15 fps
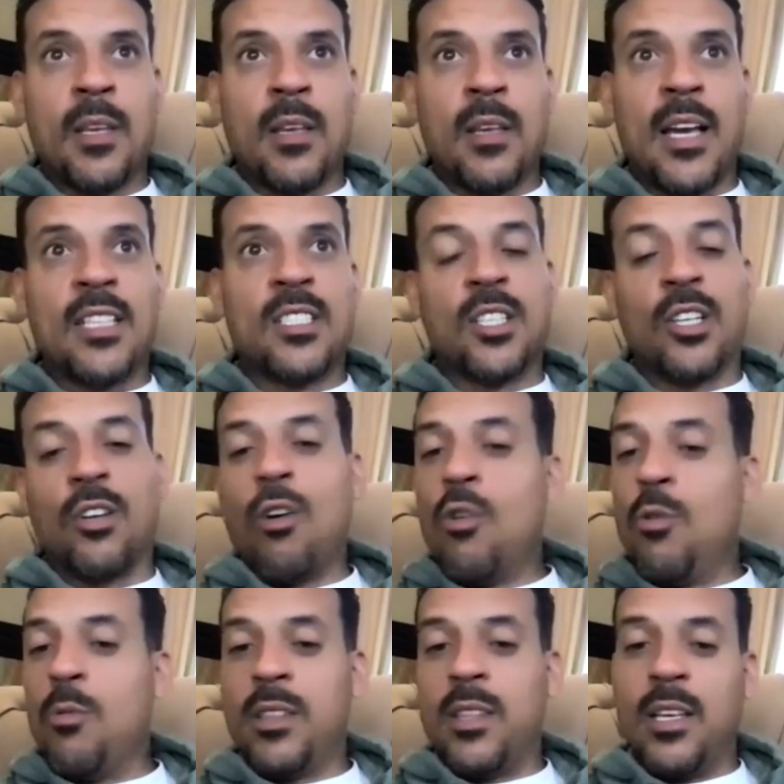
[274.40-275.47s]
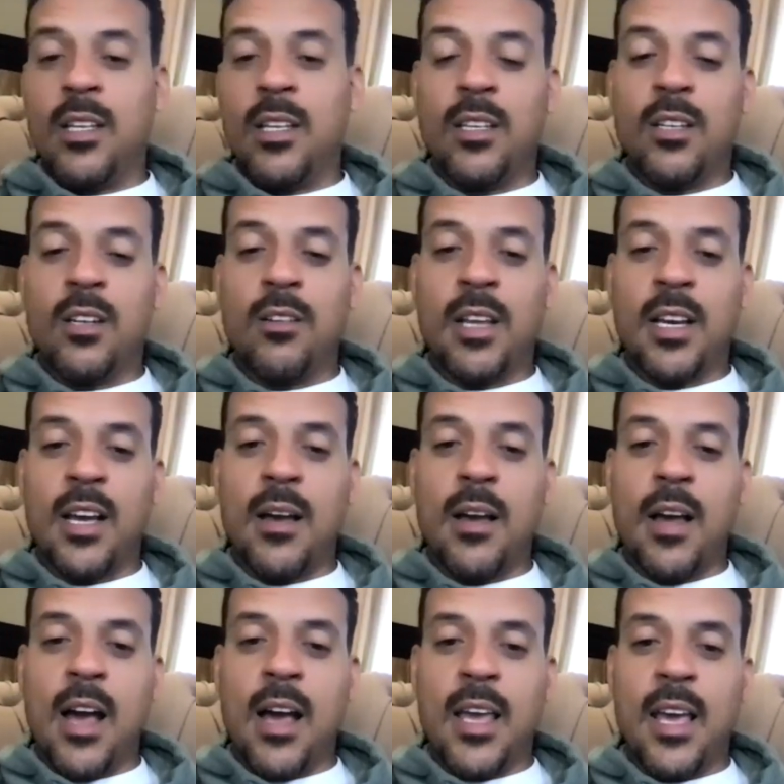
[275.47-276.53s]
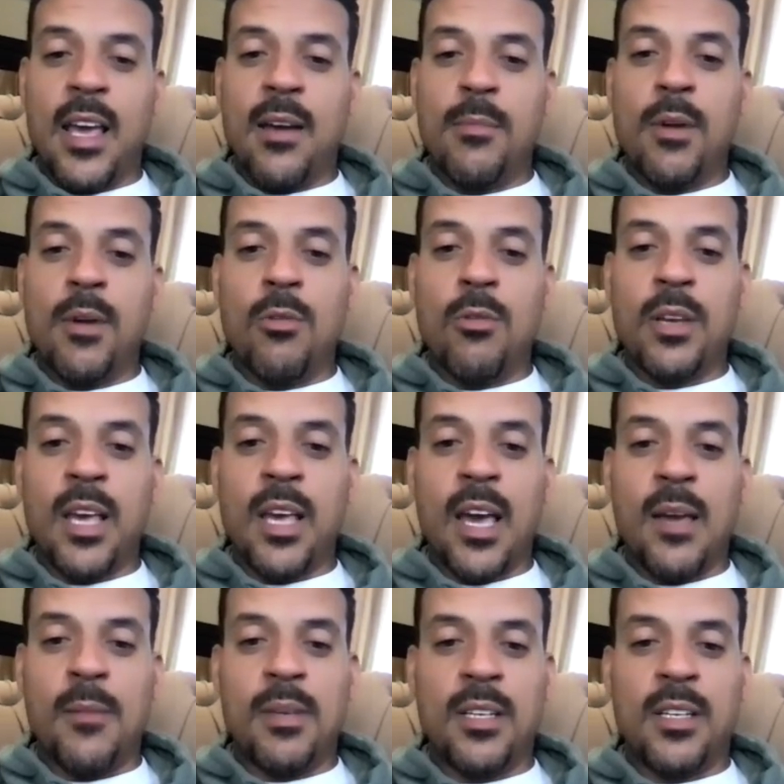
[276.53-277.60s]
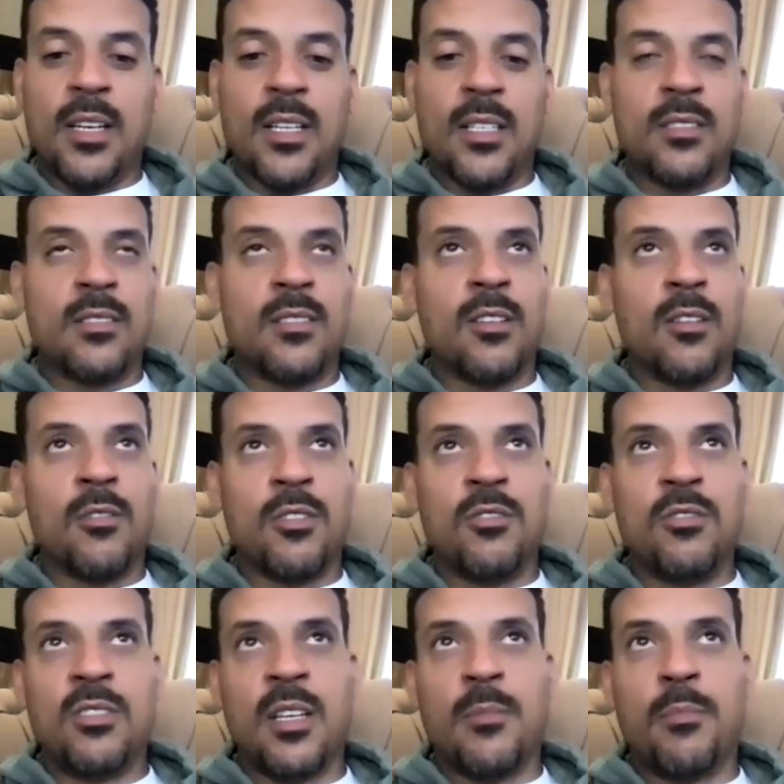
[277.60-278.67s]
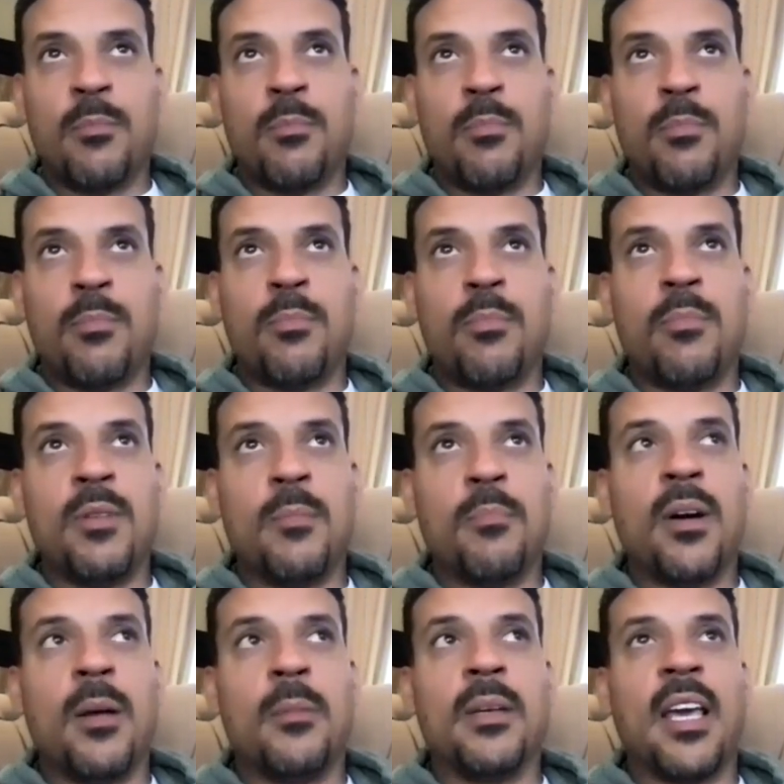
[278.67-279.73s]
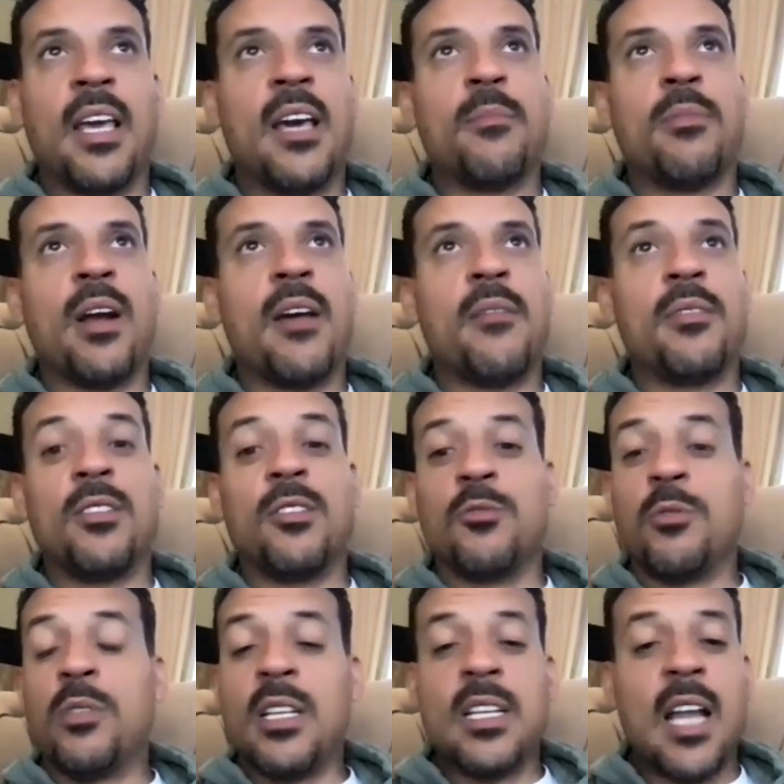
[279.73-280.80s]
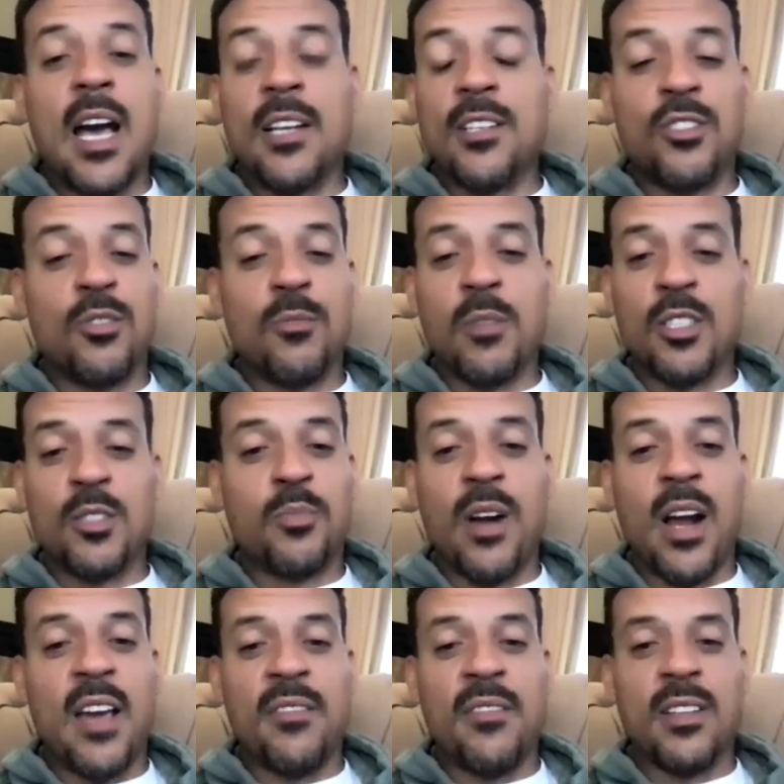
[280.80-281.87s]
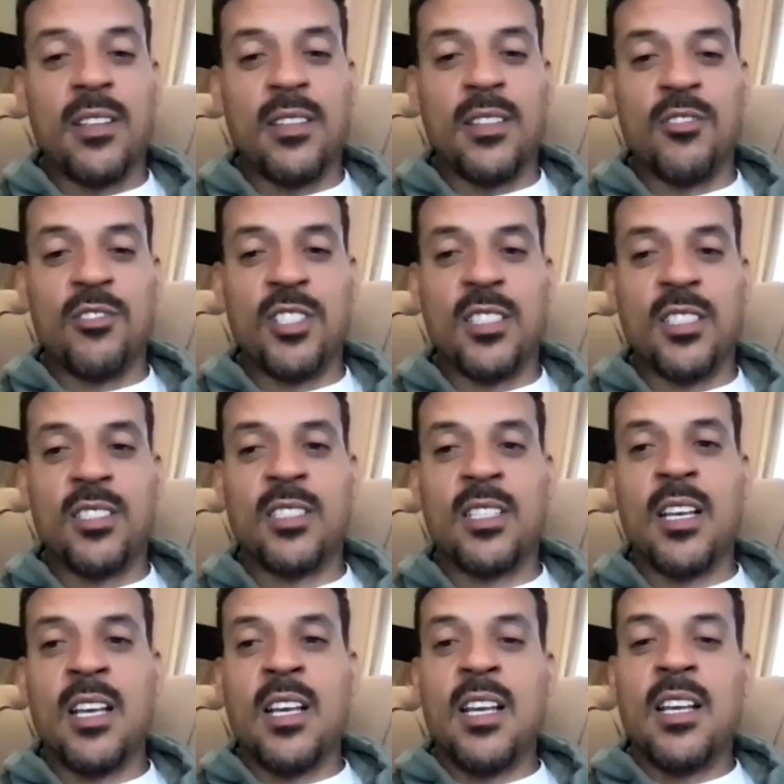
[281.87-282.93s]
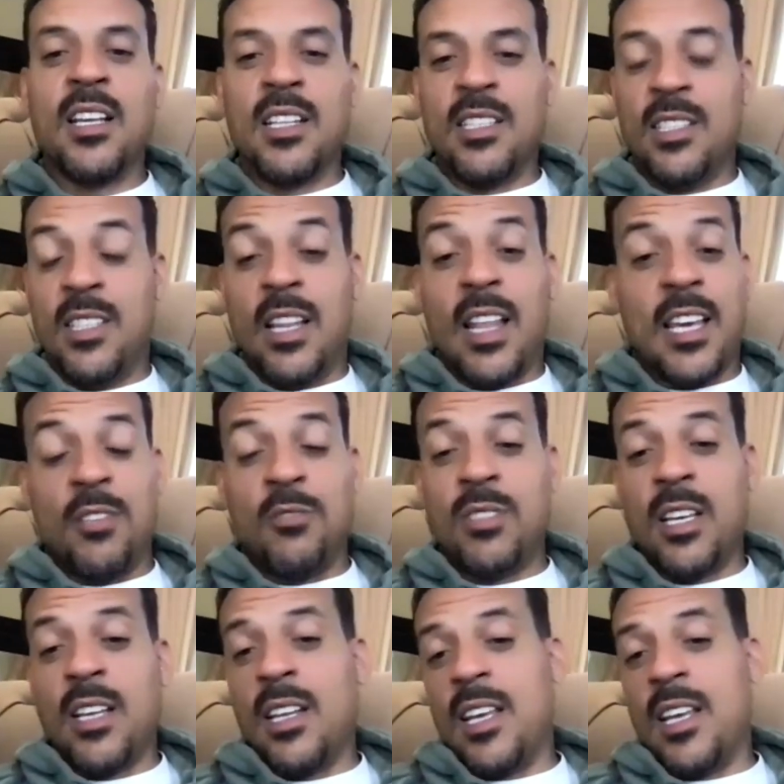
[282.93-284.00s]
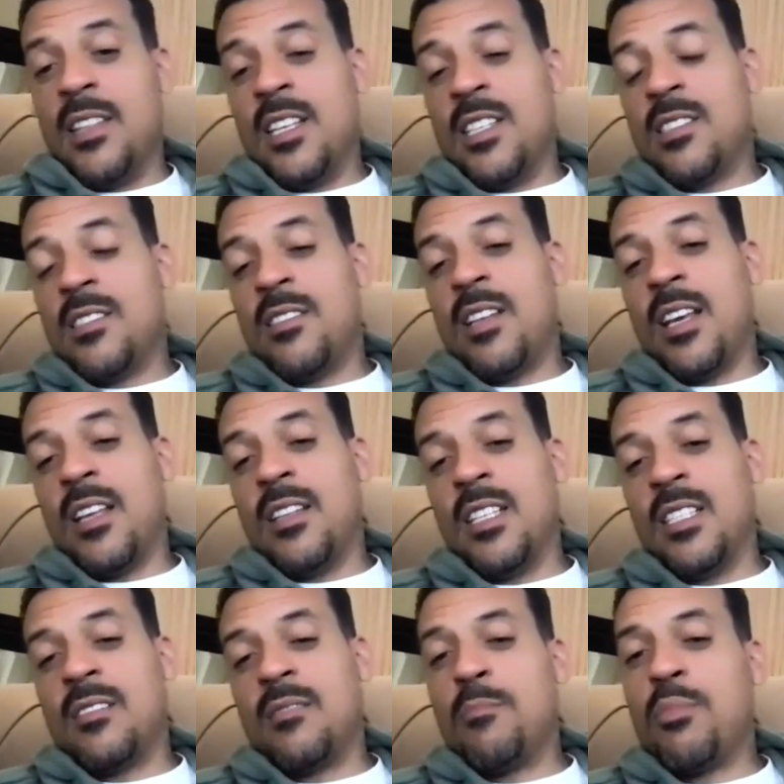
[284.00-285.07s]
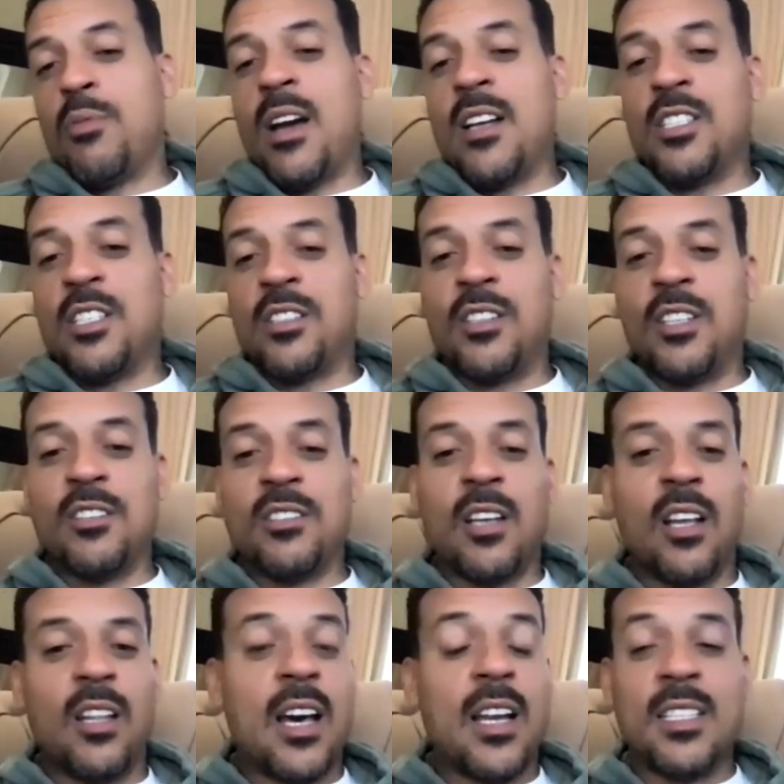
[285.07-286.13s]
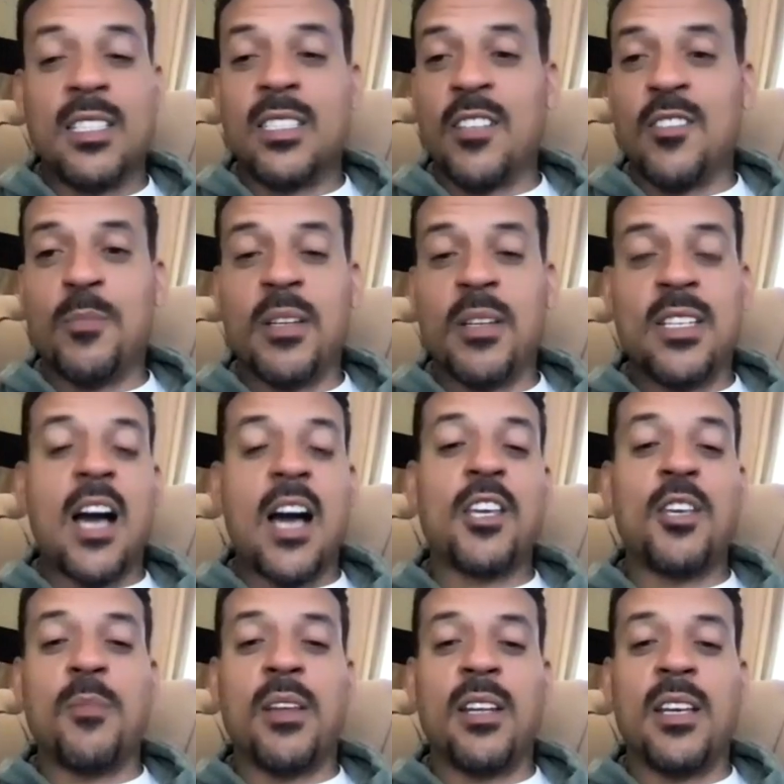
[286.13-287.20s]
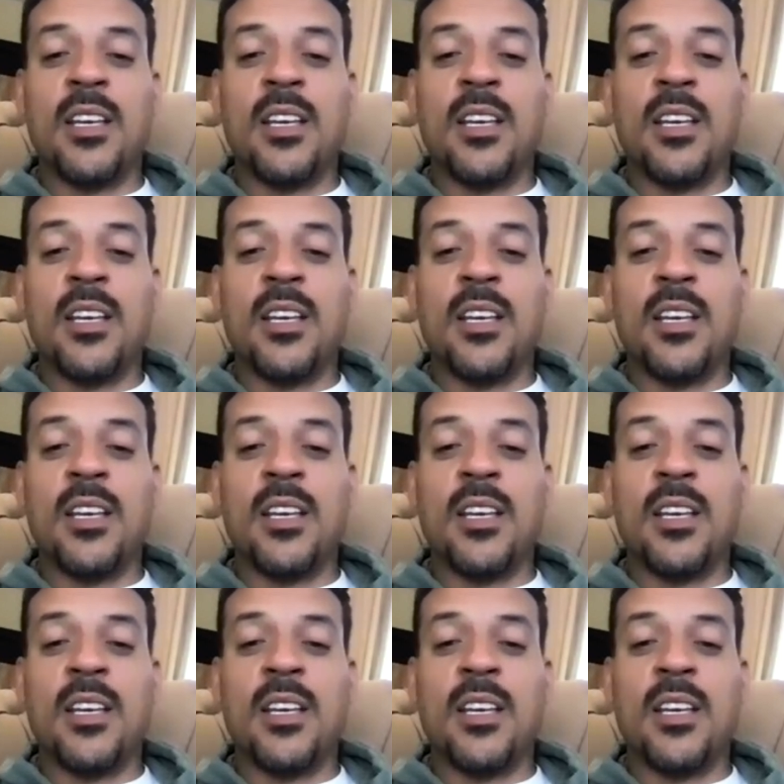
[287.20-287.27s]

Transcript: I guess, the goal with it. You know, like, I am okay because, you know, you said, public and private, there's really not too much private. They're just, like you said, in this project, there's a lot of this stuff's been documented.